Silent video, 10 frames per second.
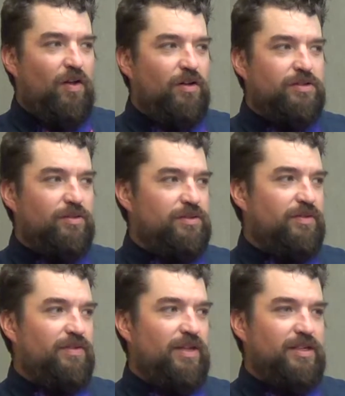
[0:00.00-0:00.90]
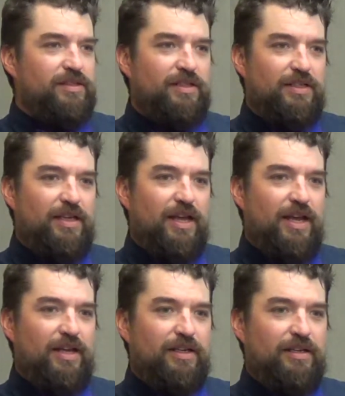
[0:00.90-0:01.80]
did all sorts of things.
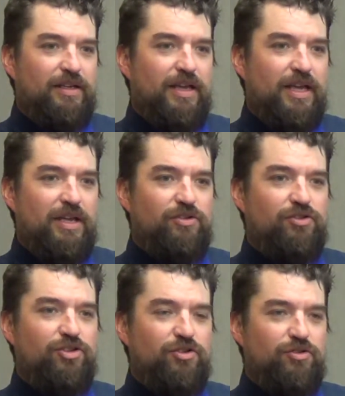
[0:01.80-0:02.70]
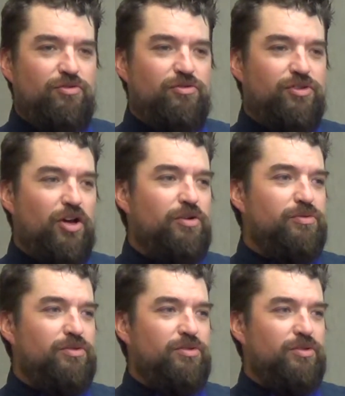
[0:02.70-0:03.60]
And he
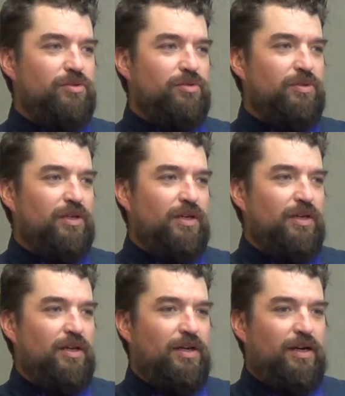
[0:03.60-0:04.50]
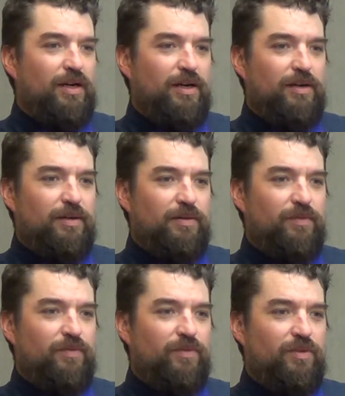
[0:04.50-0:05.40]
chose to.
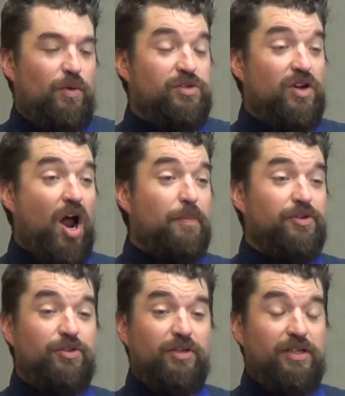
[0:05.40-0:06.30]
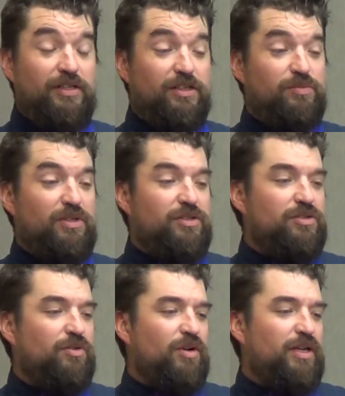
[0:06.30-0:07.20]
There was an opportunity. He tells me this
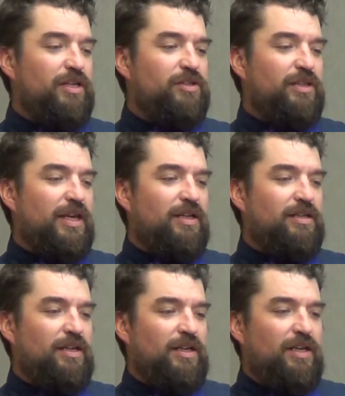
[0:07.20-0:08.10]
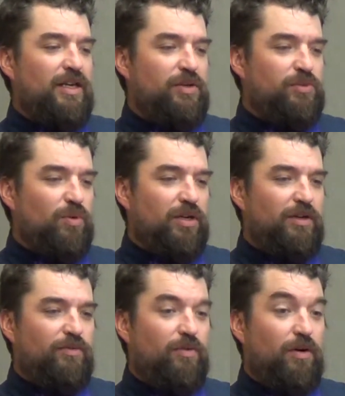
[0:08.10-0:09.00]
story that he was
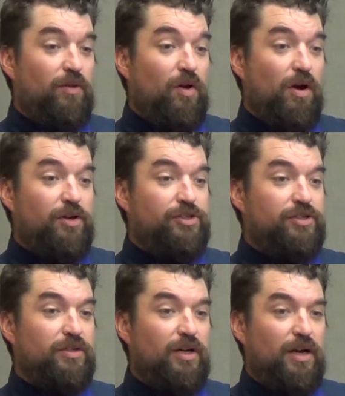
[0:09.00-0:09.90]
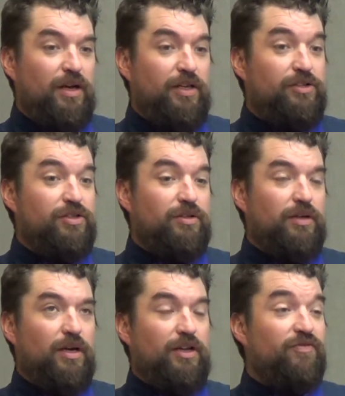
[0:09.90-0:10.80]
working for a large
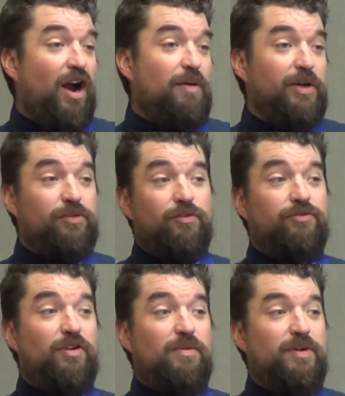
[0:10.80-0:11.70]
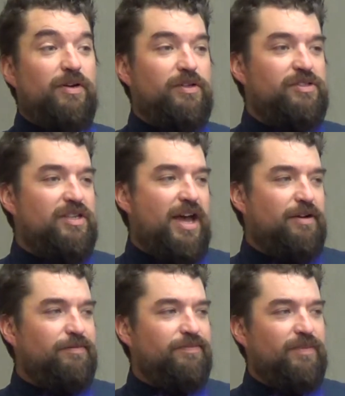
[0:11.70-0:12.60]
environmental firm here in
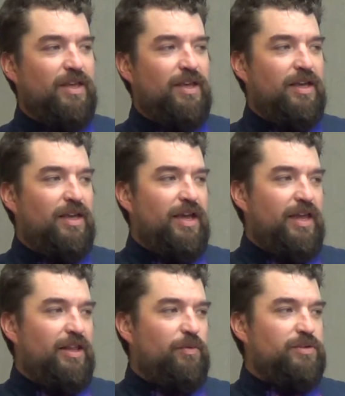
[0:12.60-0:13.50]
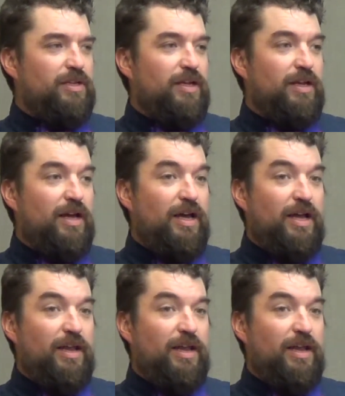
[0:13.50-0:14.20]
Seattle, and there was a